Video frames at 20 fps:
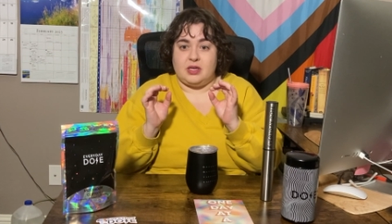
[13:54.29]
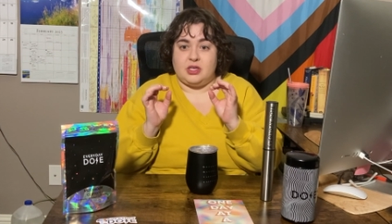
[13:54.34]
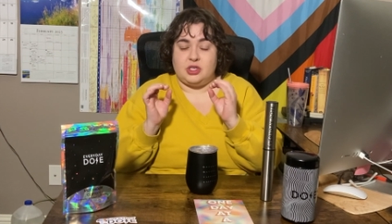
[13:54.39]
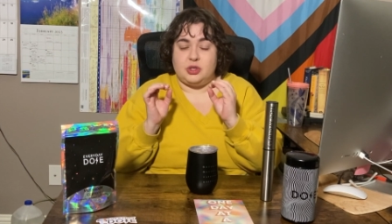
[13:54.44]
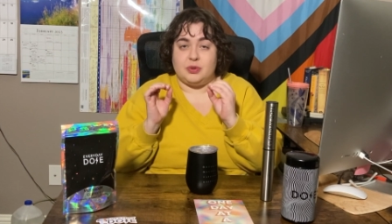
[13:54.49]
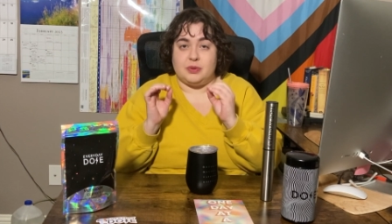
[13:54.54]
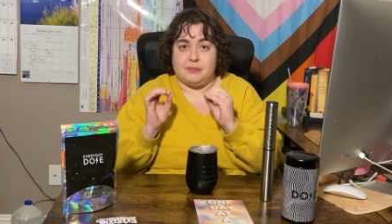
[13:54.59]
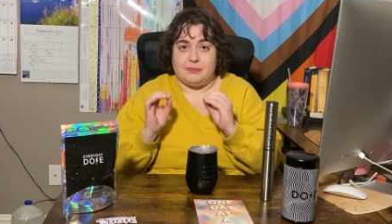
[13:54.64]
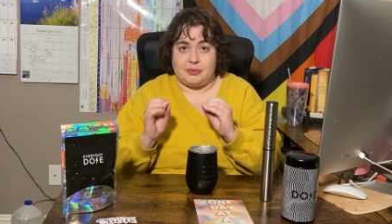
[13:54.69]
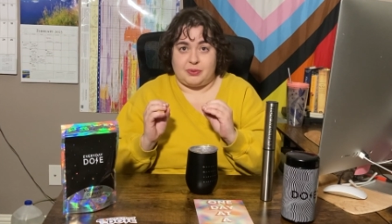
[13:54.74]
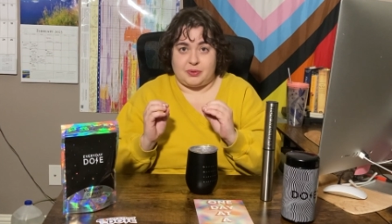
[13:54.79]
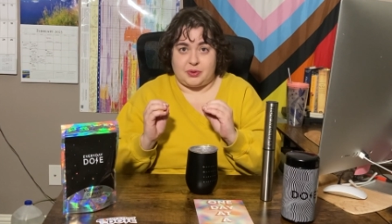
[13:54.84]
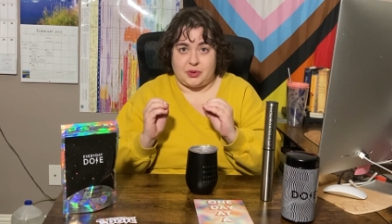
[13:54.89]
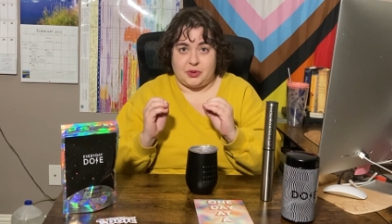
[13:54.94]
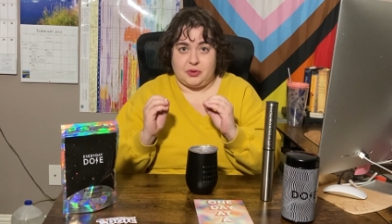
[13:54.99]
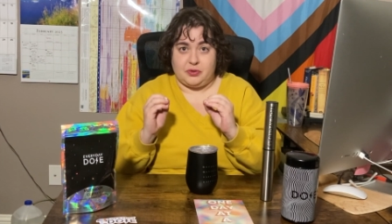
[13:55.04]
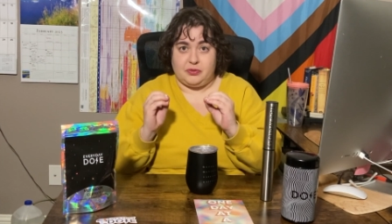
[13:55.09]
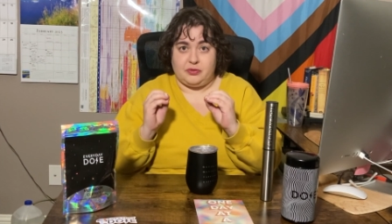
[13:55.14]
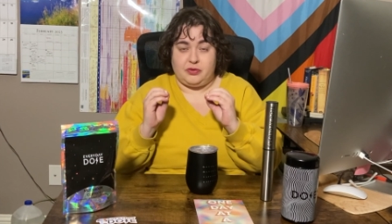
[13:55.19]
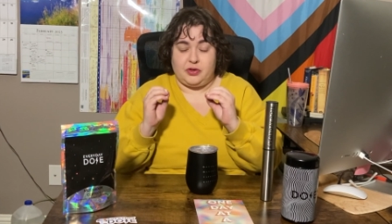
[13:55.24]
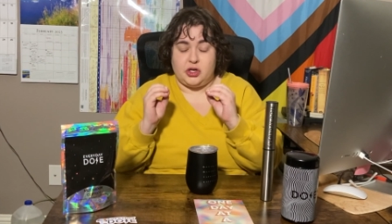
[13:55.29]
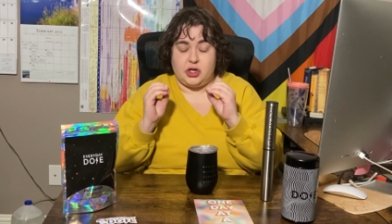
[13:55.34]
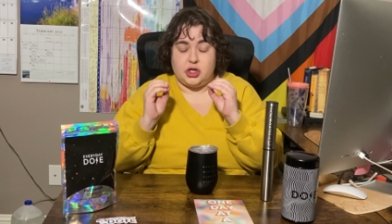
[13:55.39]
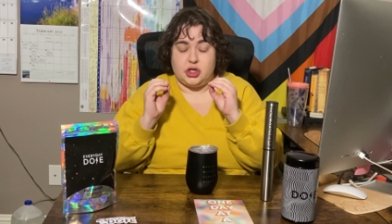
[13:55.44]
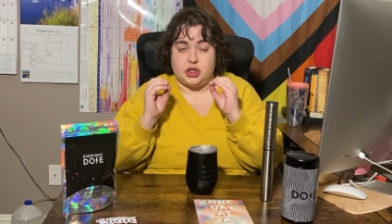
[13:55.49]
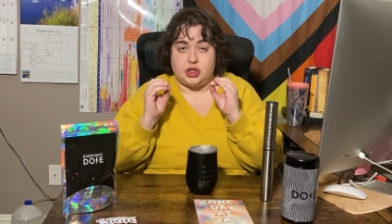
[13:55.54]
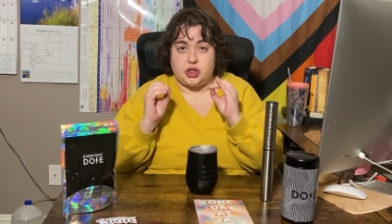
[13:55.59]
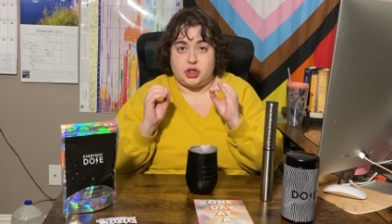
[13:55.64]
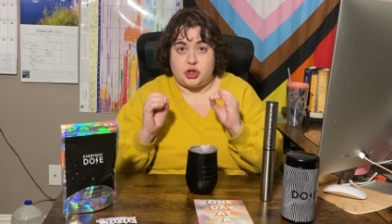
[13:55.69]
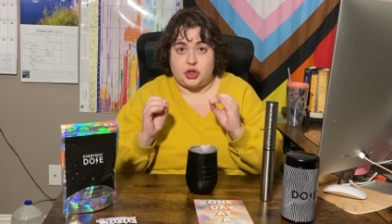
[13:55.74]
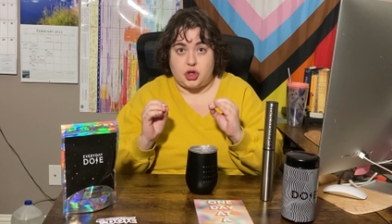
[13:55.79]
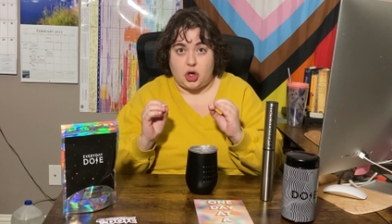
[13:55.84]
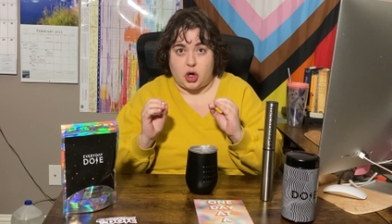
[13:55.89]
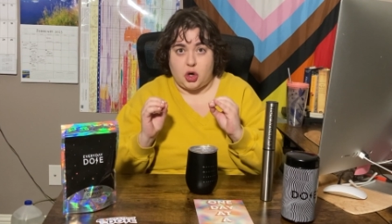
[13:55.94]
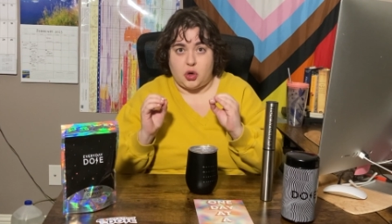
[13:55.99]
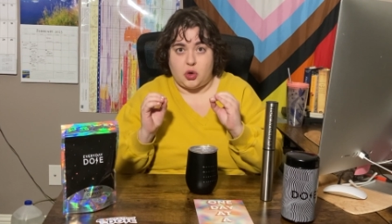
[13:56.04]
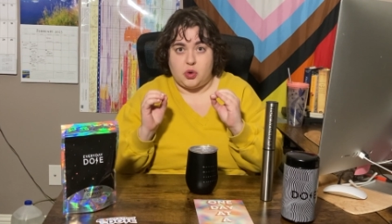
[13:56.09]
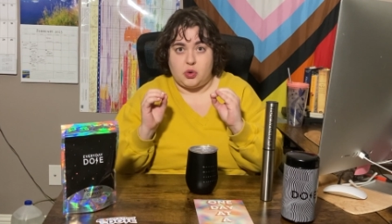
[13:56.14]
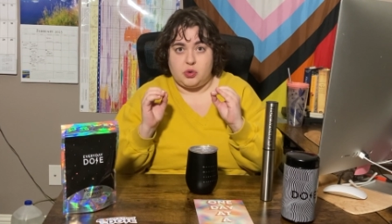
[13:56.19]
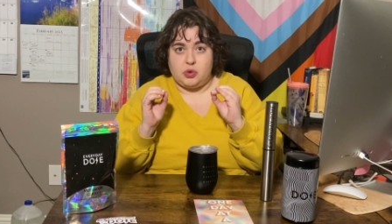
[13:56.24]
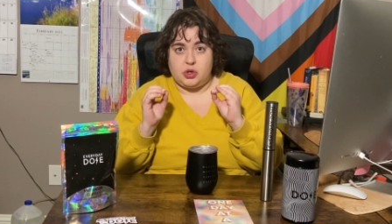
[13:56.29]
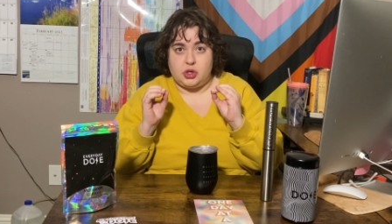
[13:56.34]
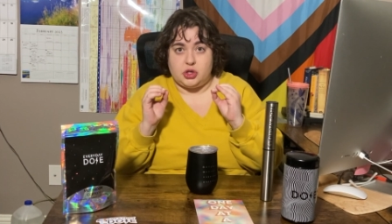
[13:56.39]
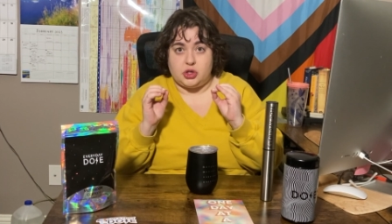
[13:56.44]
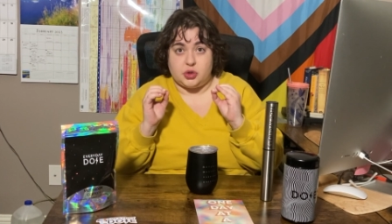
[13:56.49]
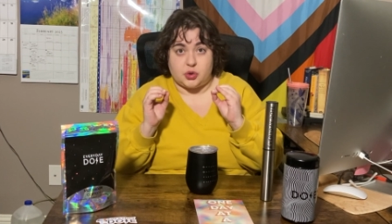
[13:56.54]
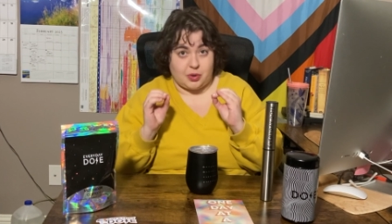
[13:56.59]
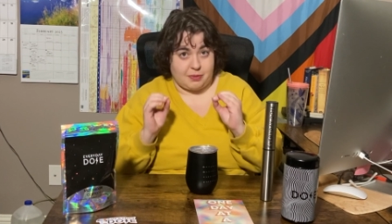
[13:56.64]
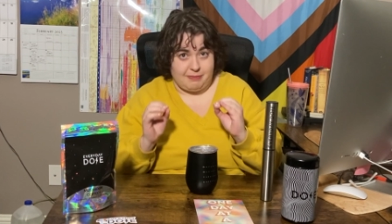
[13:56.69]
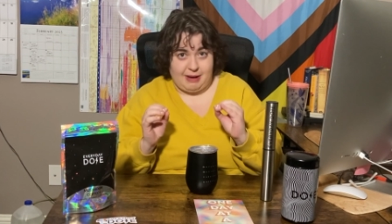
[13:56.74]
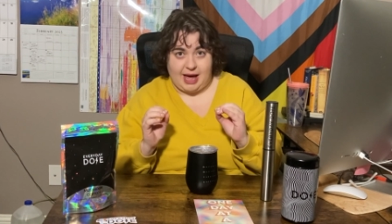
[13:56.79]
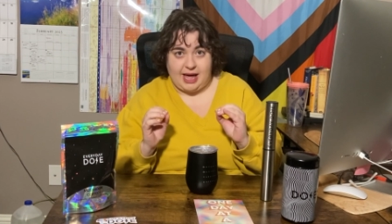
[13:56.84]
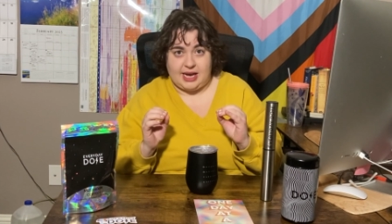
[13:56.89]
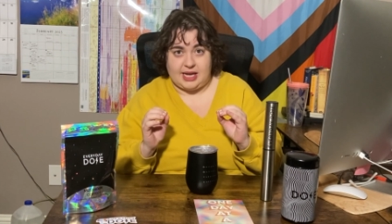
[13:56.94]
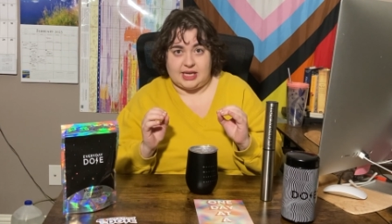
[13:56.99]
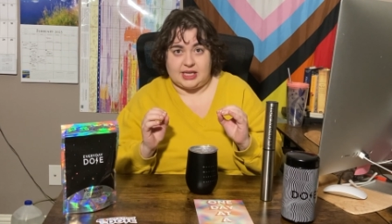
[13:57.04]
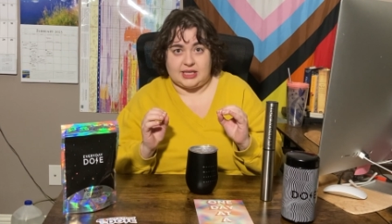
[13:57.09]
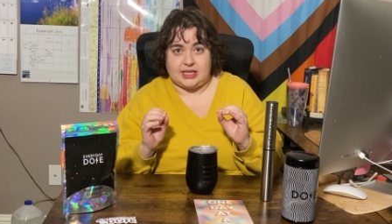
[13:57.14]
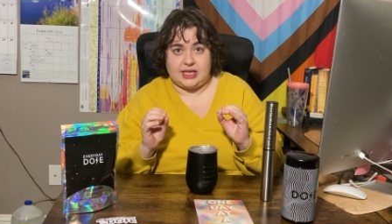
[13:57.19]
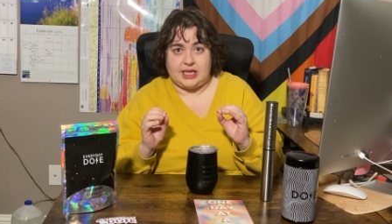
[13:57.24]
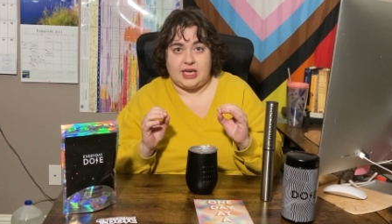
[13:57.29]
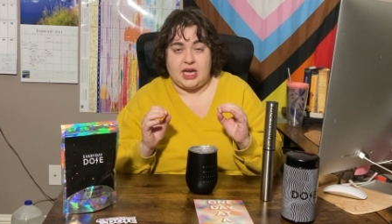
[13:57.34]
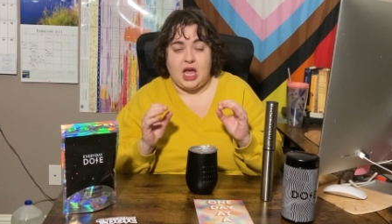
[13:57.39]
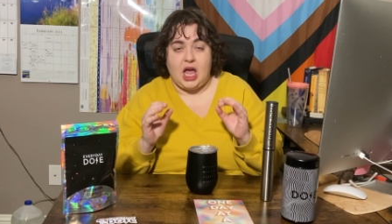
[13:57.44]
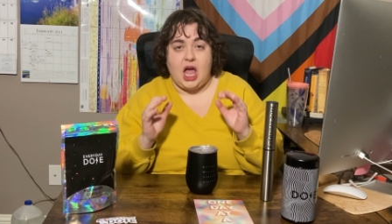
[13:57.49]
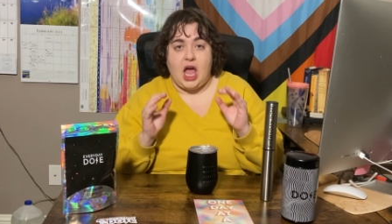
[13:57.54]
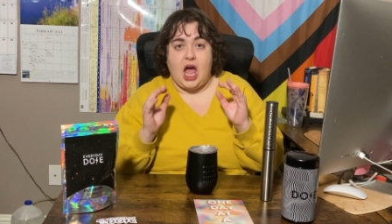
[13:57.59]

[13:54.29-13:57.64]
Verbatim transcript: to improve so dramatically.